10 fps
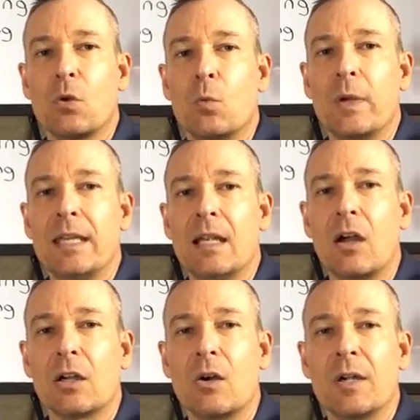we
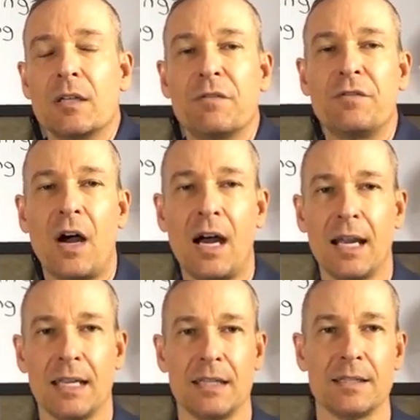are going to
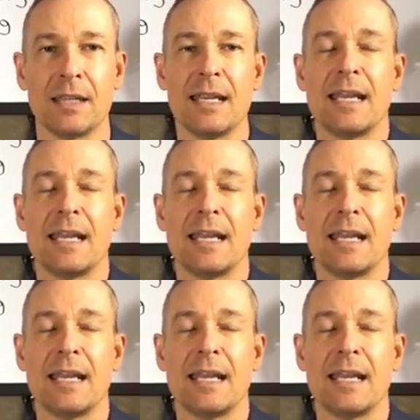find